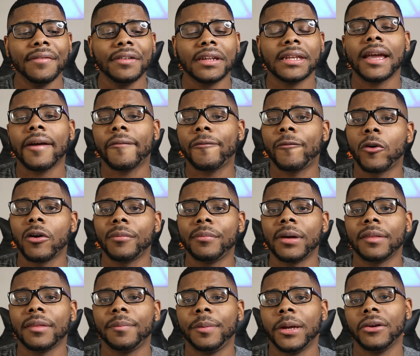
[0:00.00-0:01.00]
even in that 4
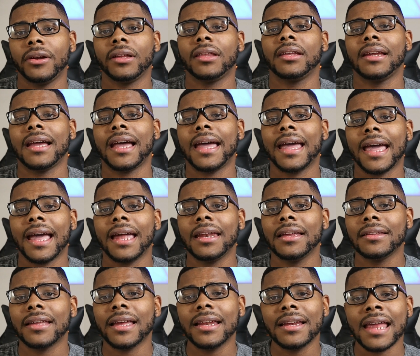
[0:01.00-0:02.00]
month period that I
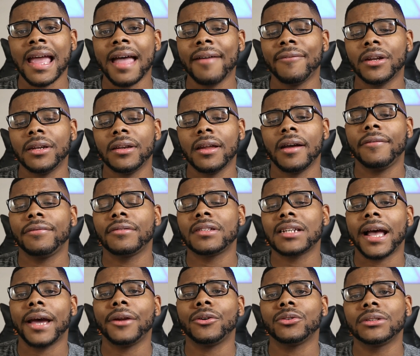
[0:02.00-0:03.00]
had it, they didn't have enough
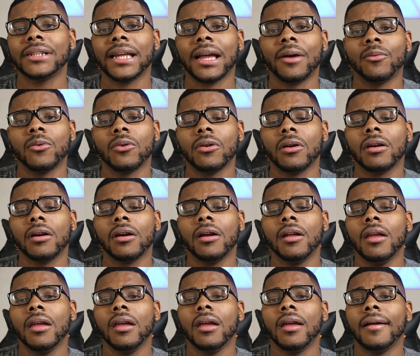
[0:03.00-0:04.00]
titles that
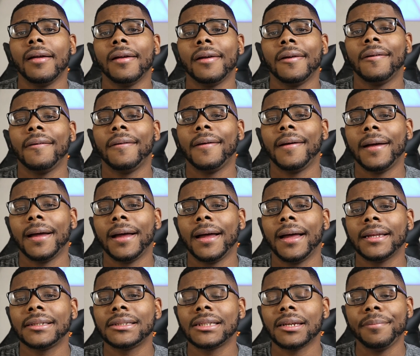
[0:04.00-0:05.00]
were,
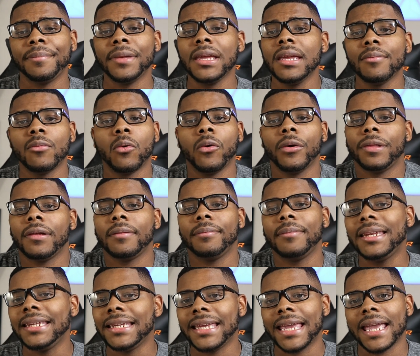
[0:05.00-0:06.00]
to me, more
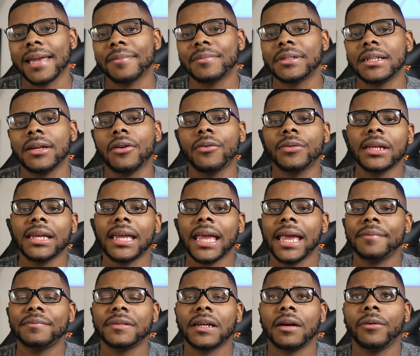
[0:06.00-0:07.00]
than mini games. The only
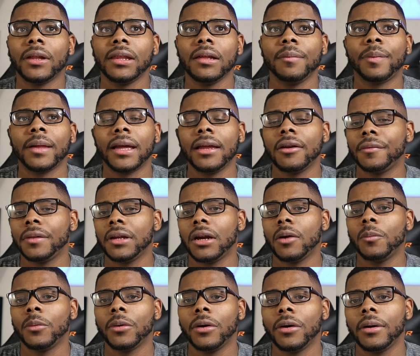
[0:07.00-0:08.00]
games I really played on
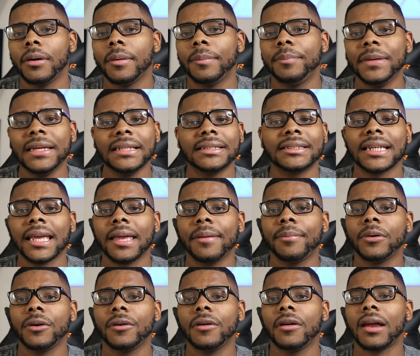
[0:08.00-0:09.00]
there were Beat
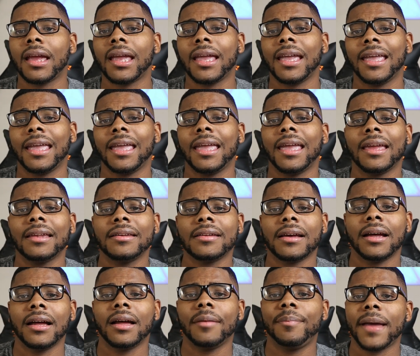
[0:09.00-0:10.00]
Saber and
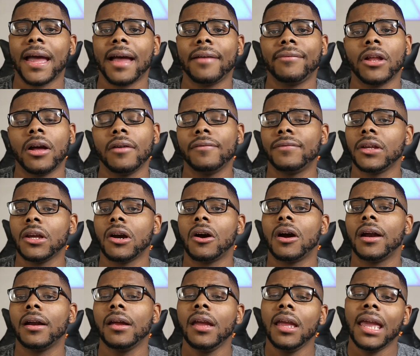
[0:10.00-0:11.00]
Pavlov
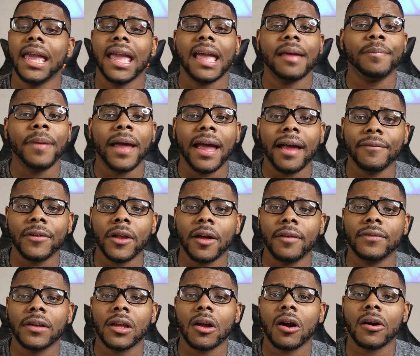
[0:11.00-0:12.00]
VR. And
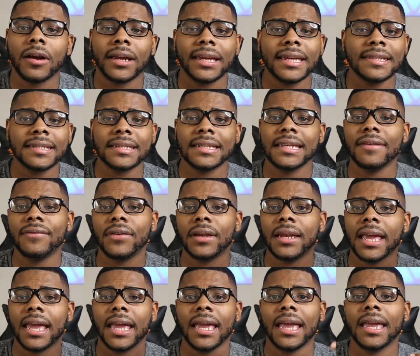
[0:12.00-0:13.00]
Pavlov VR isn't
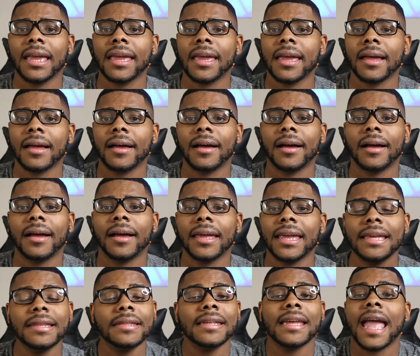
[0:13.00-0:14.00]
even a
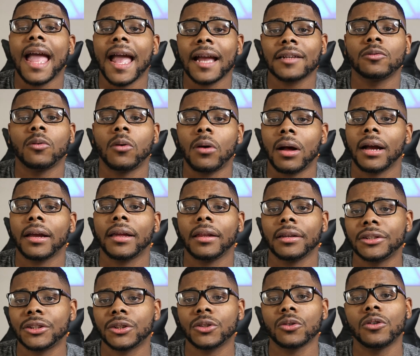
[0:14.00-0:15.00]
in the actual
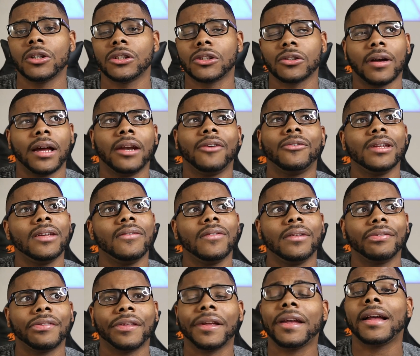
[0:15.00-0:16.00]
Oculus store, so I don't
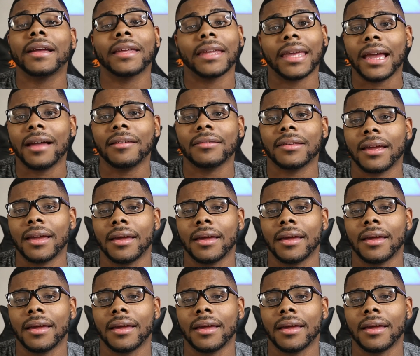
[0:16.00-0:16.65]
even think I can count